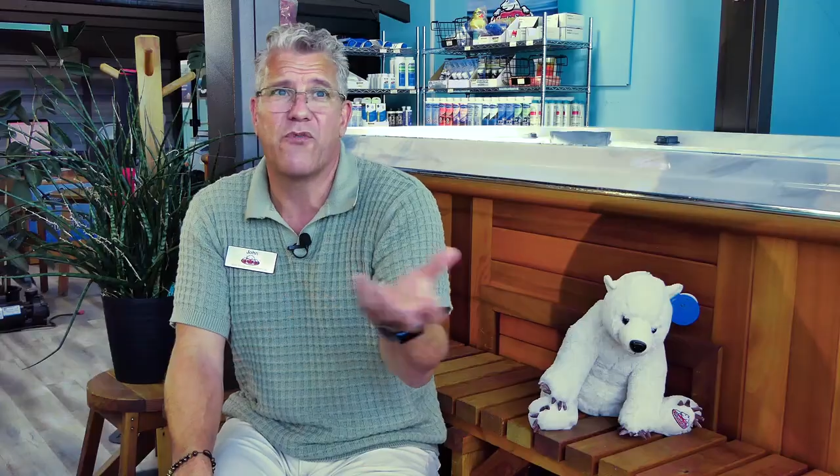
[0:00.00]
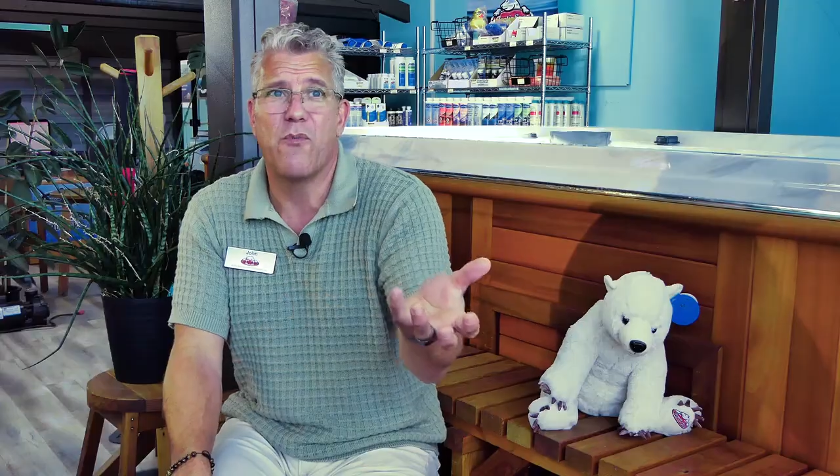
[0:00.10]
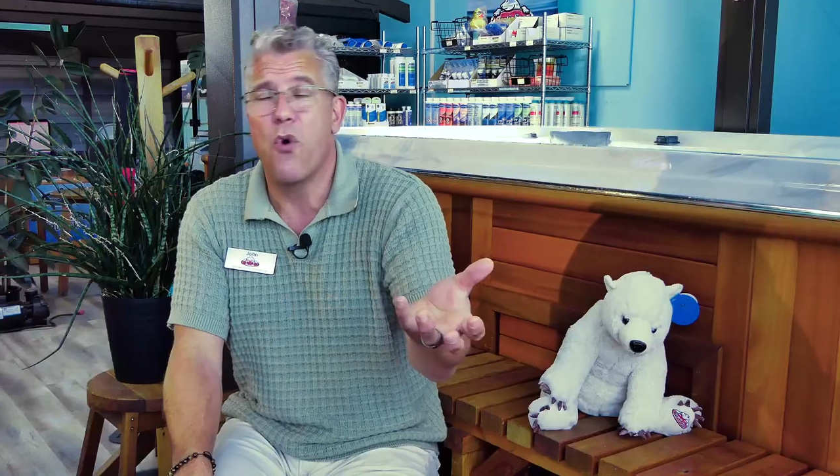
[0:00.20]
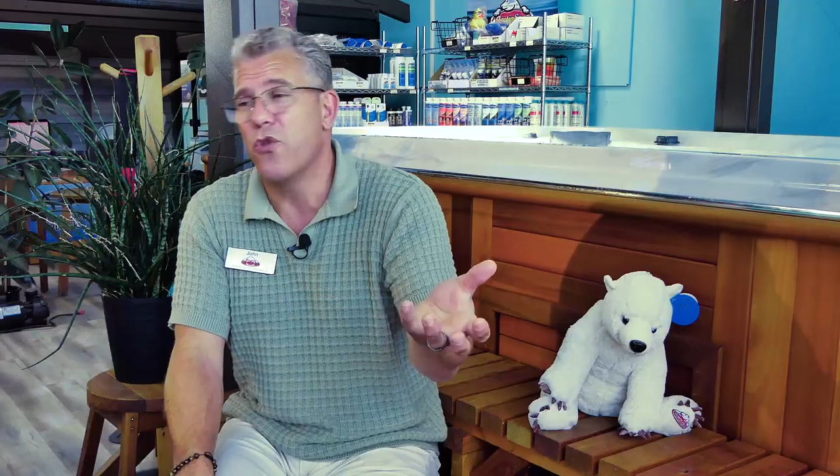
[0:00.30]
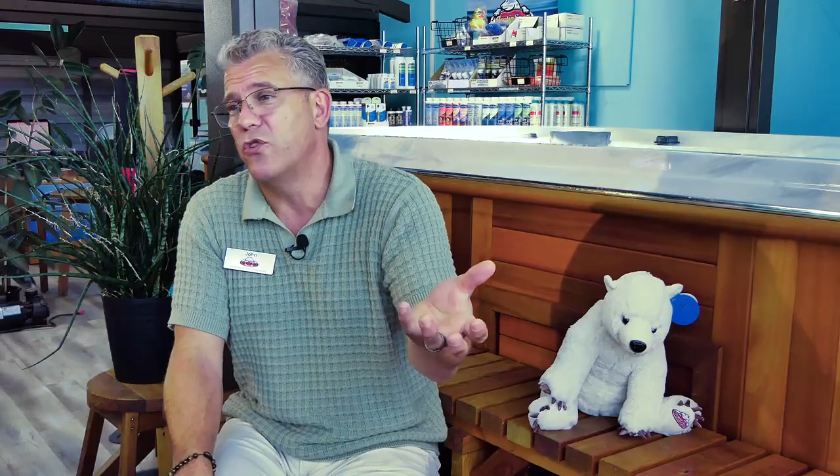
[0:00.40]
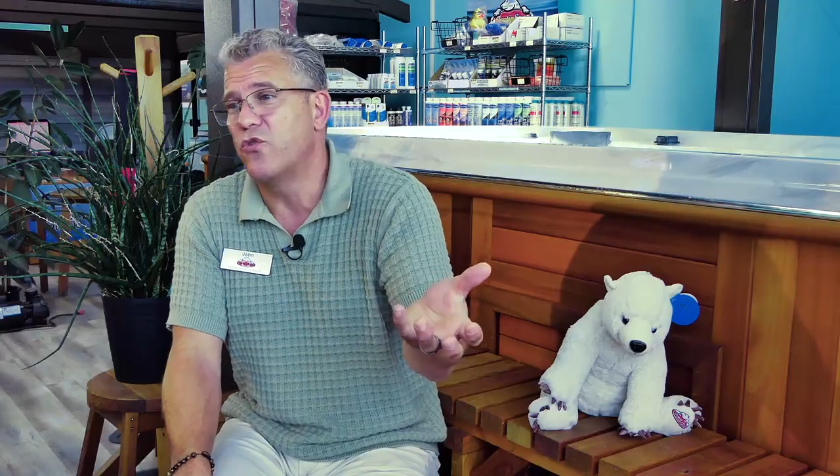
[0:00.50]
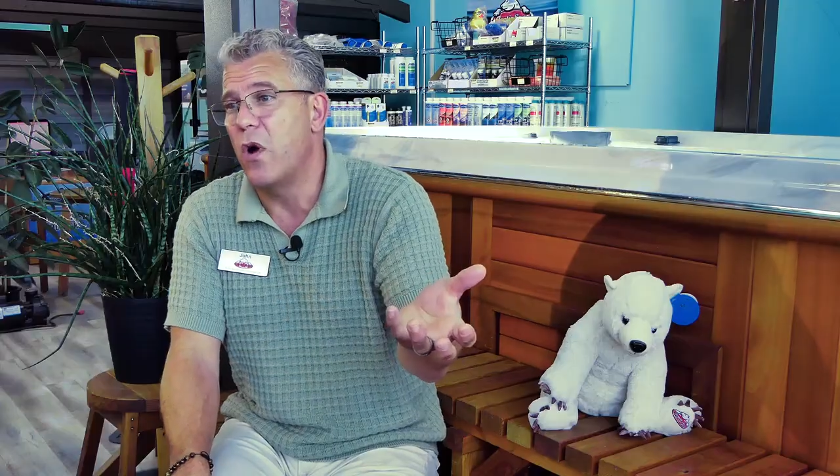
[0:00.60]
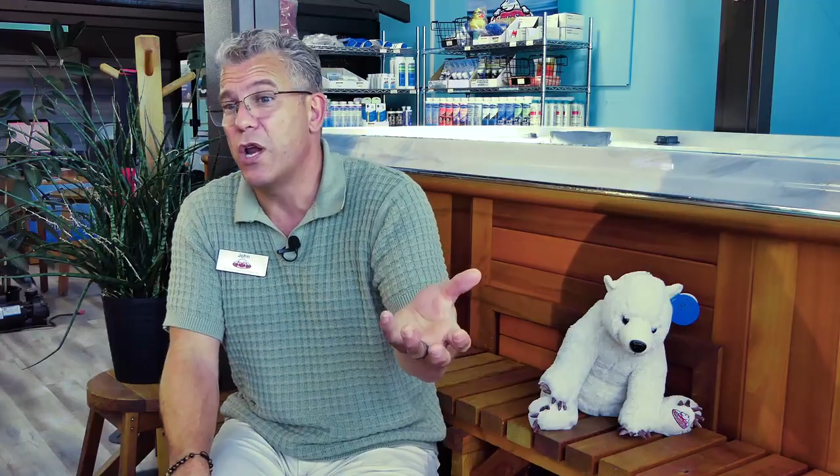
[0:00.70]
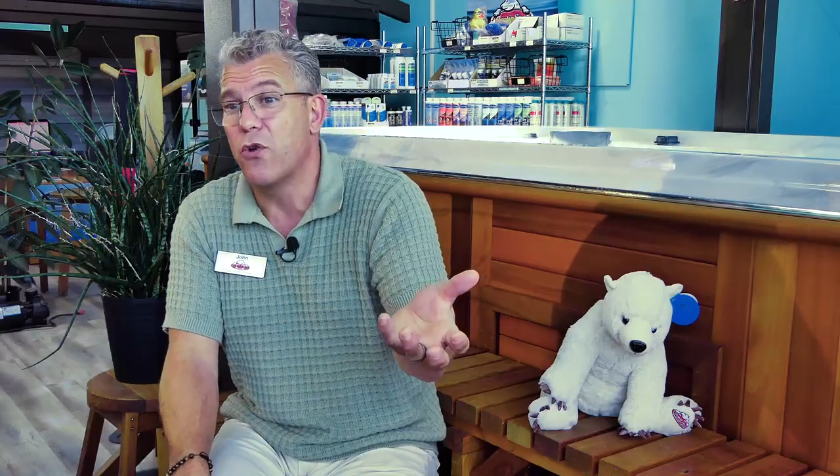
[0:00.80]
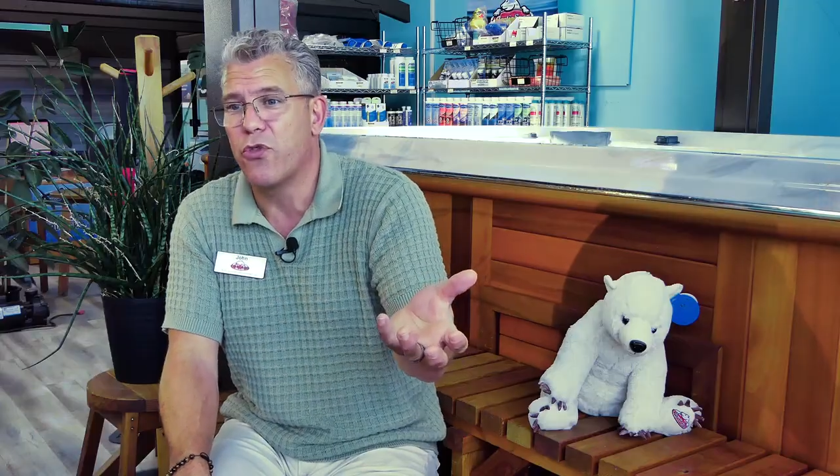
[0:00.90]
tub for more than
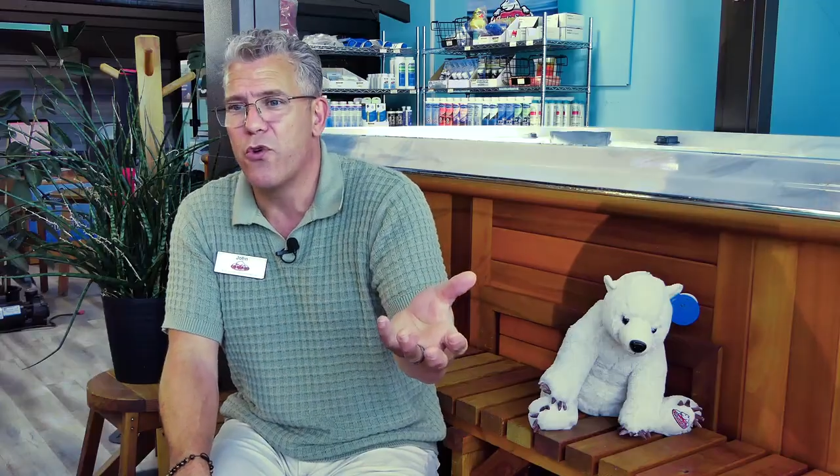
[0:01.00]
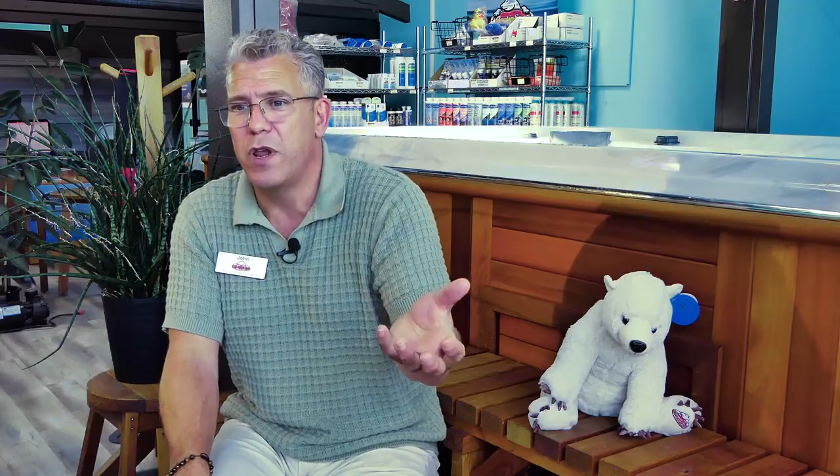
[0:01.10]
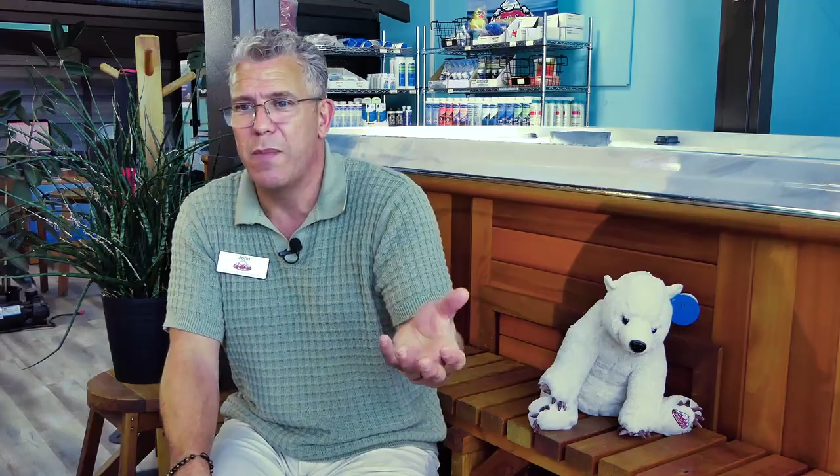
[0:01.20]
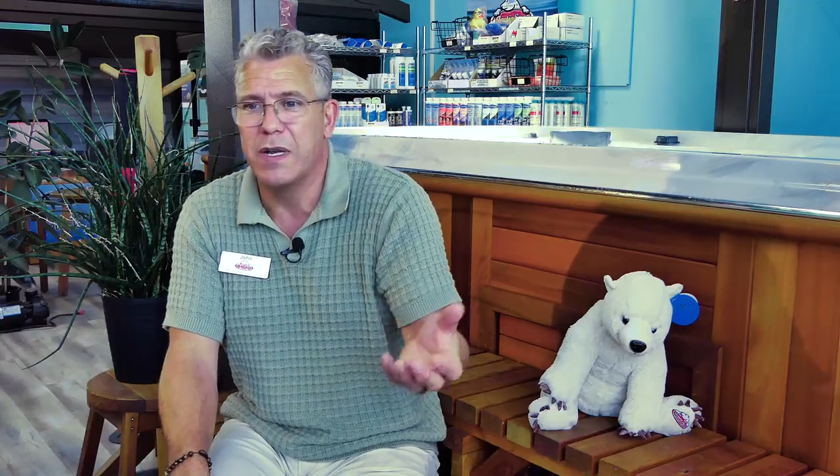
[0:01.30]
20 or 30